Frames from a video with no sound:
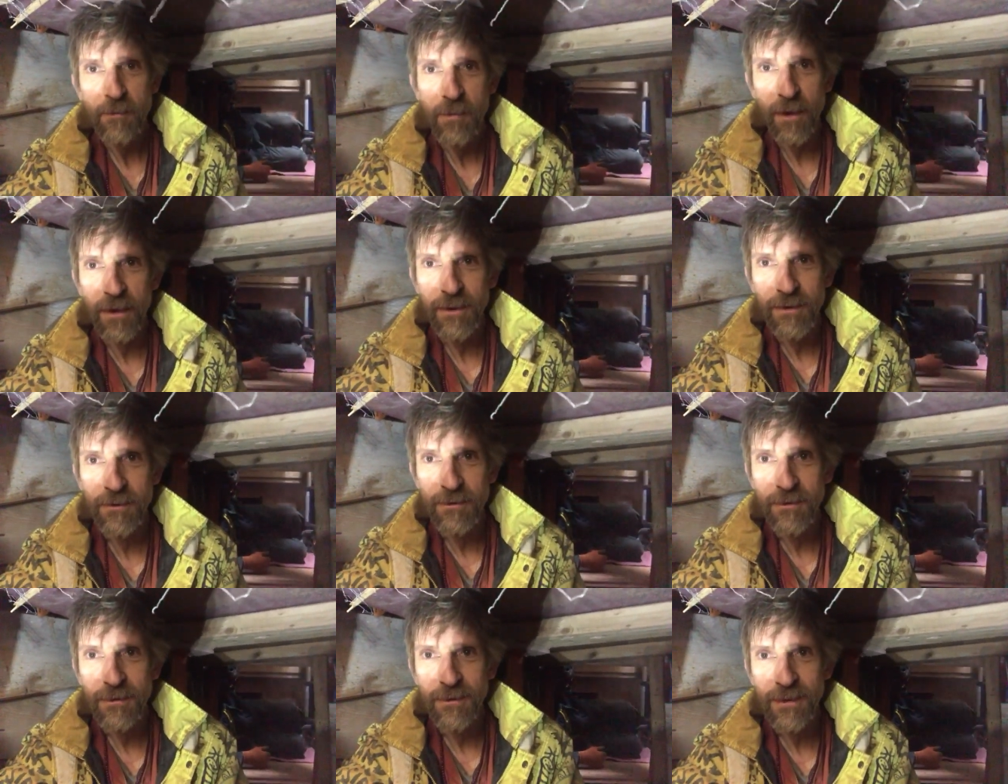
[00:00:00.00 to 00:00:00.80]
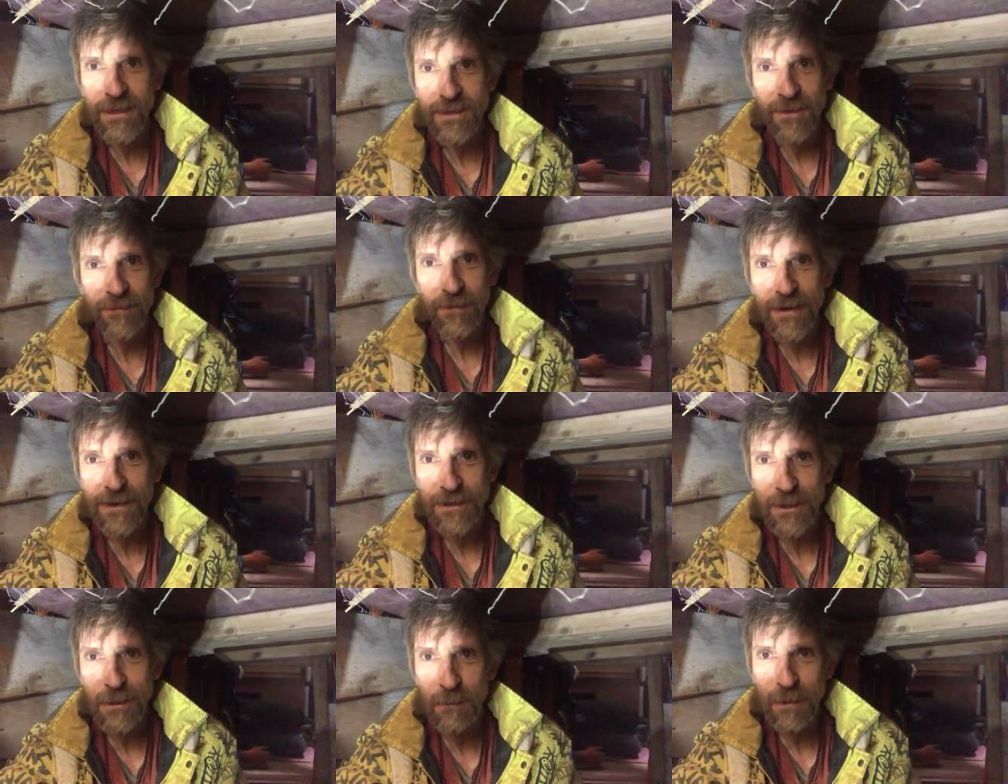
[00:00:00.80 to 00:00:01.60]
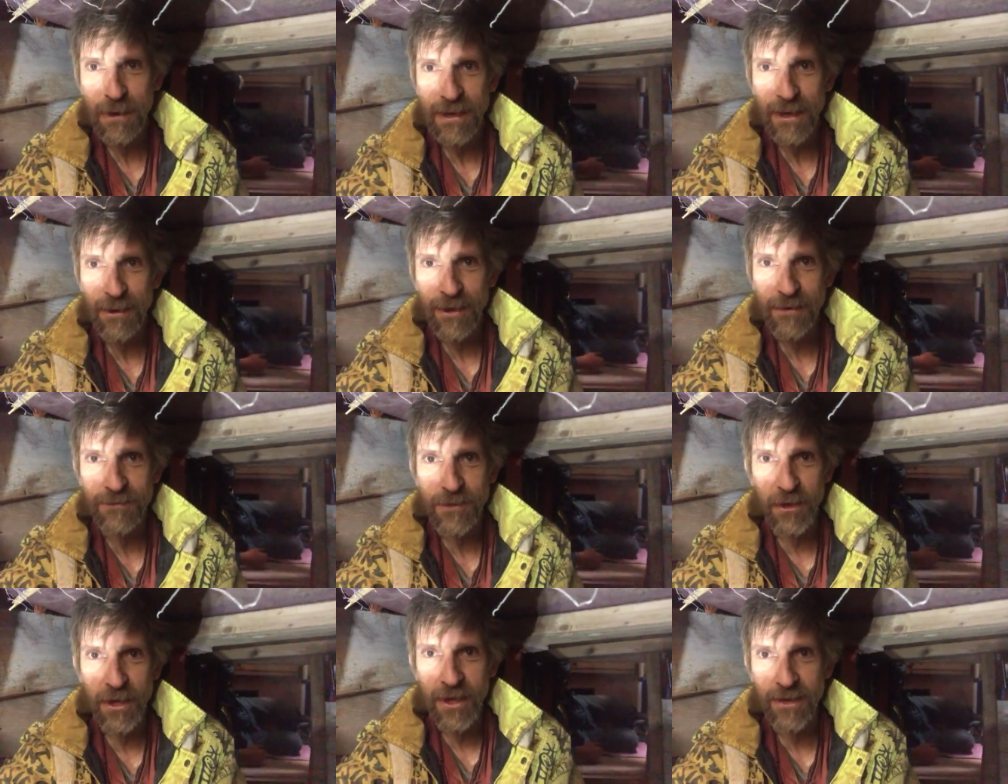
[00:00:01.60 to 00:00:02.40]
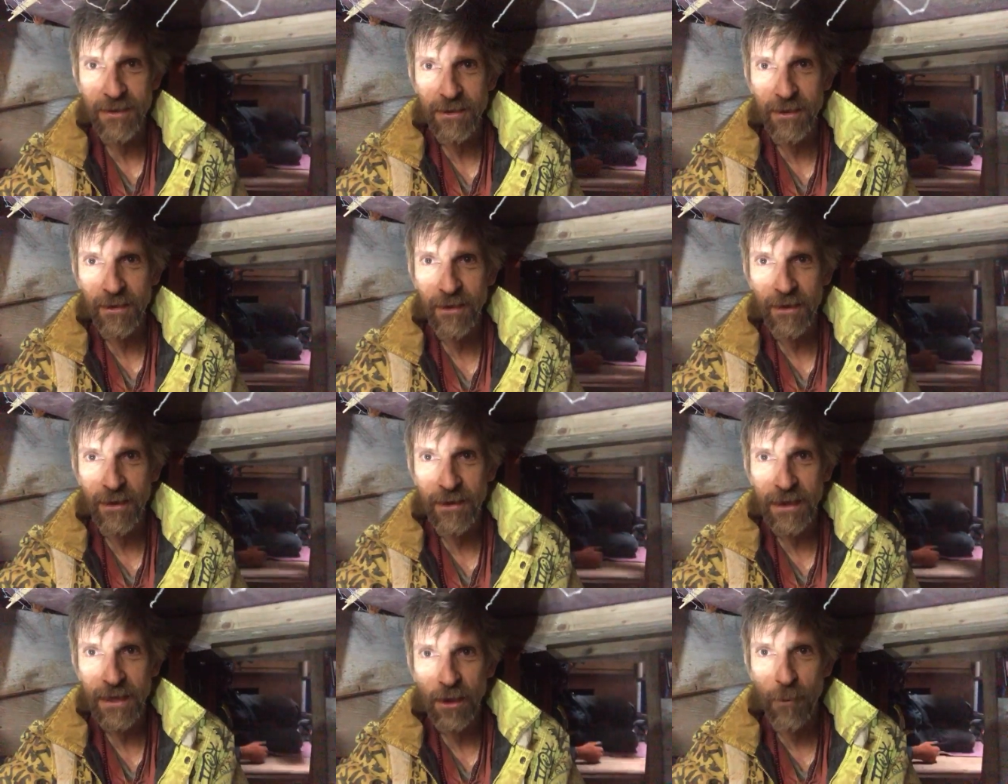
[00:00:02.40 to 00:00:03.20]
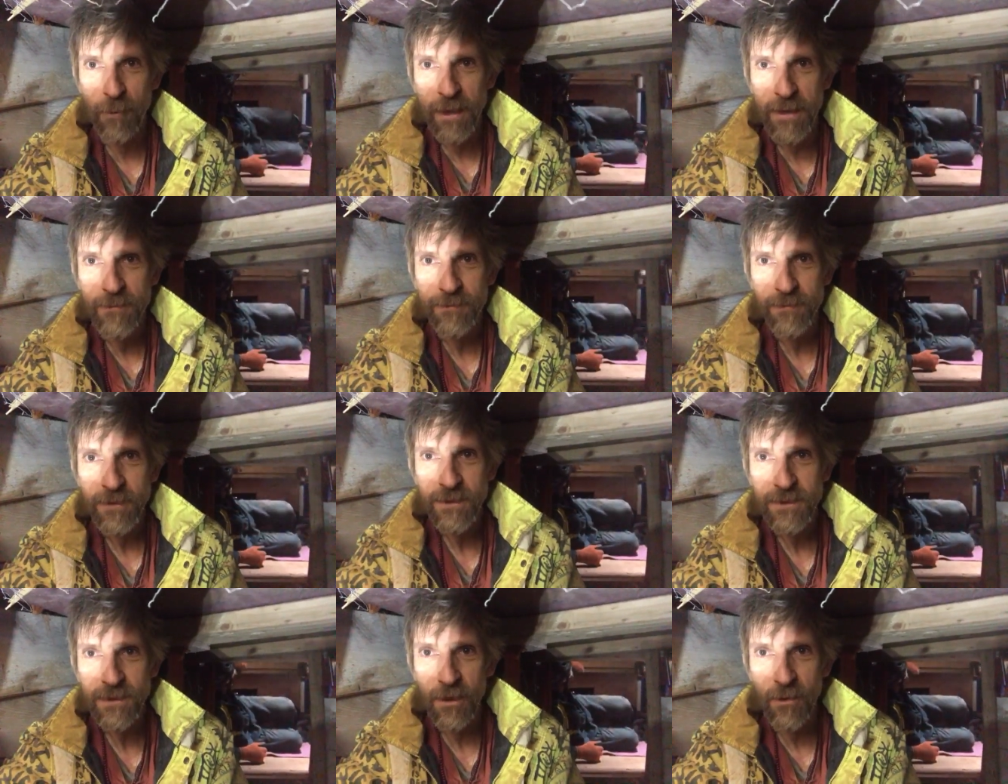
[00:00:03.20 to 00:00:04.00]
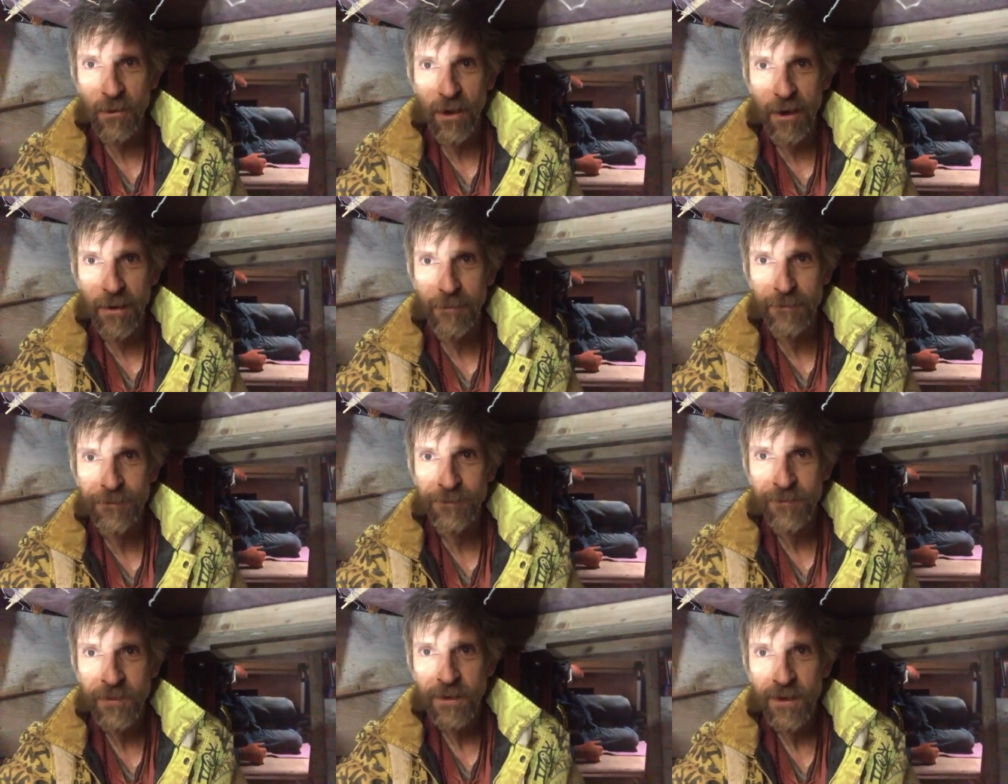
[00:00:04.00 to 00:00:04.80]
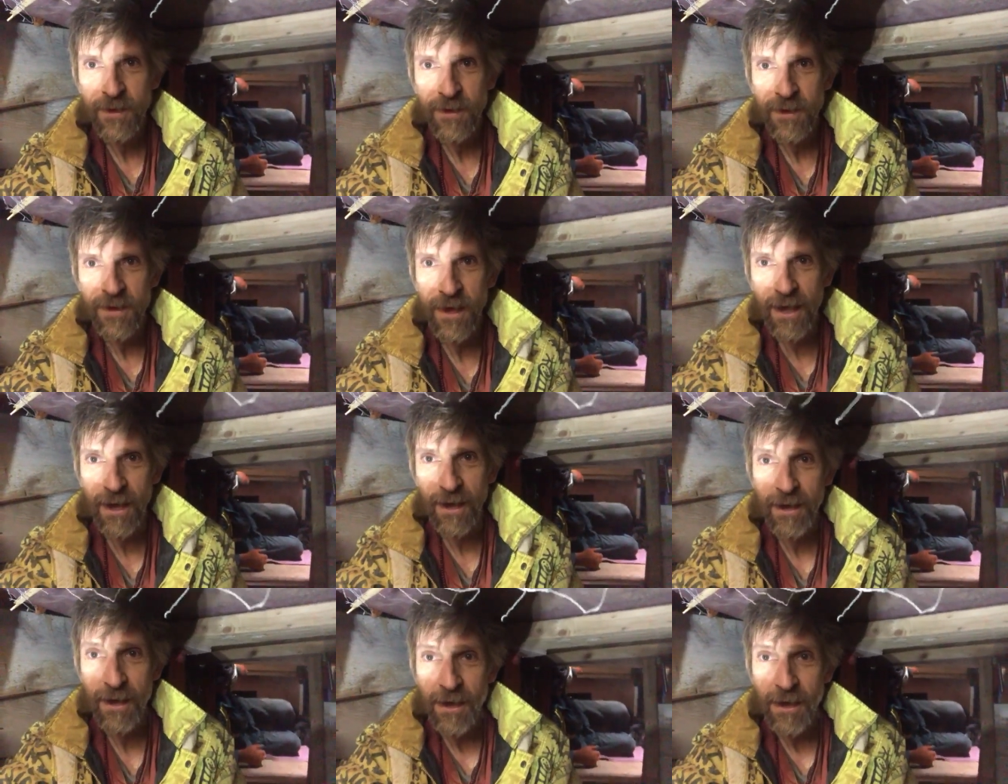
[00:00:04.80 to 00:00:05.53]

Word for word: But it's a fait accompli now, they've done it. Uh, they got me. So um, yeah,